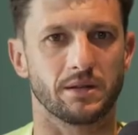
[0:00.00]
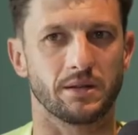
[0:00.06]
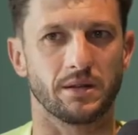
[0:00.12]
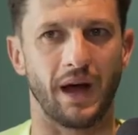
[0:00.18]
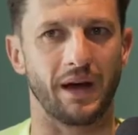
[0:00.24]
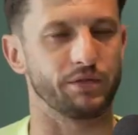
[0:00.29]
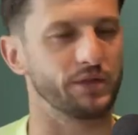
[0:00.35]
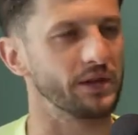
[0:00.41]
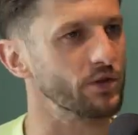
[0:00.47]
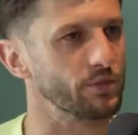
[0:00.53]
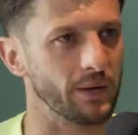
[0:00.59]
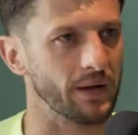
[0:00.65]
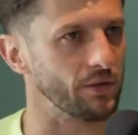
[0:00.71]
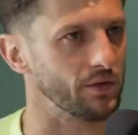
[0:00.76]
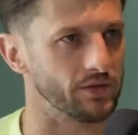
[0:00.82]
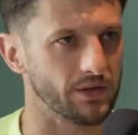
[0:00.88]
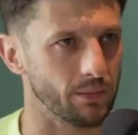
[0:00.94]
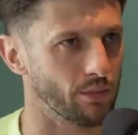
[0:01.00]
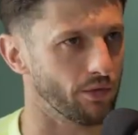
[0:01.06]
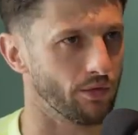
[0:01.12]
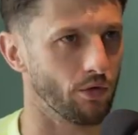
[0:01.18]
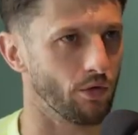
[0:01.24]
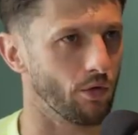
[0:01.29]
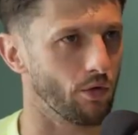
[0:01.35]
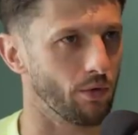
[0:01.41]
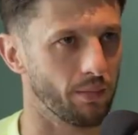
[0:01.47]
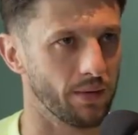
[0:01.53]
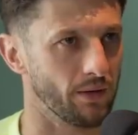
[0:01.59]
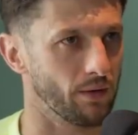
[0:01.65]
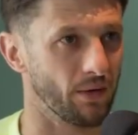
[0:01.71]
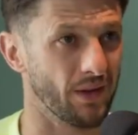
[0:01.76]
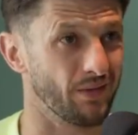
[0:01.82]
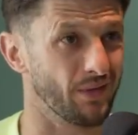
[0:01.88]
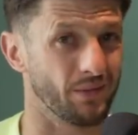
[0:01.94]
that haven't experienced it before,
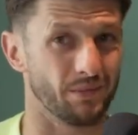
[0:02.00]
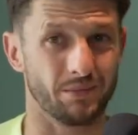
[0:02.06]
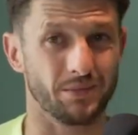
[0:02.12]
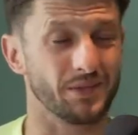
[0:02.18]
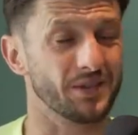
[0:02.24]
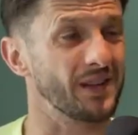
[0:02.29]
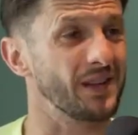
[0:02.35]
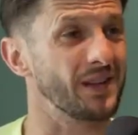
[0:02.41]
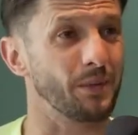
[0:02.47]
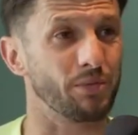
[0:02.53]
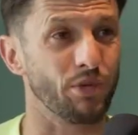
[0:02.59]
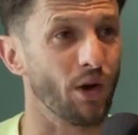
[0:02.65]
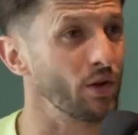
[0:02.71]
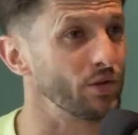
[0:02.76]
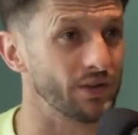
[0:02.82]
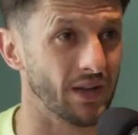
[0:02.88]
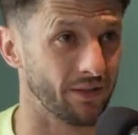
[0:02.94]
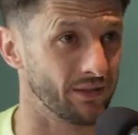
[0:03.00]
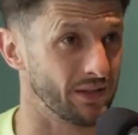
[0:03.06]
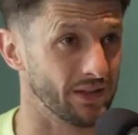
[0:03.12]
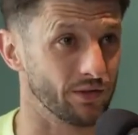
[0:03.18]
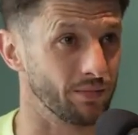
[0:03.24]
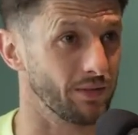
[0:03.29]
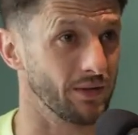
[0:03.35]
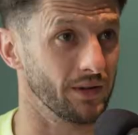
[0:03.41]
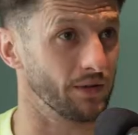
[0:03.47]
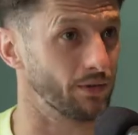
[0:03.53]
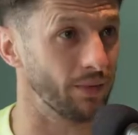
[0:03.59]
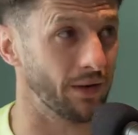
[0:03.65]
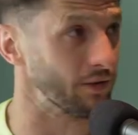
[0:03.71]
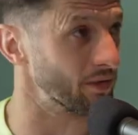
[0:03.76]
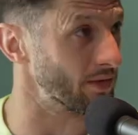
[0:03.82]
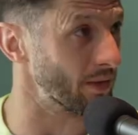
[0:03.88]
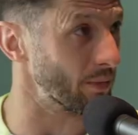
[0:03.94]
or even senior pros that haven't
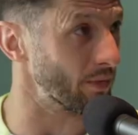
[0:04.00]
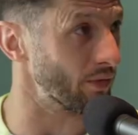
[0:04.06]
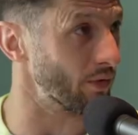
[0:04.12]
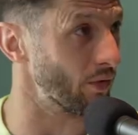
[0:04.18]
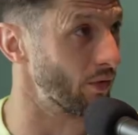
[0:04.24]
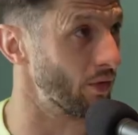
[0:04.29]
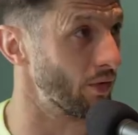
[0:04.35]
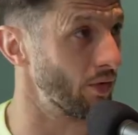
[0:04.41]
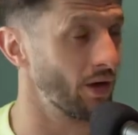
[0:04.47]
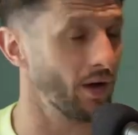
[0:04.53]
experienced it before.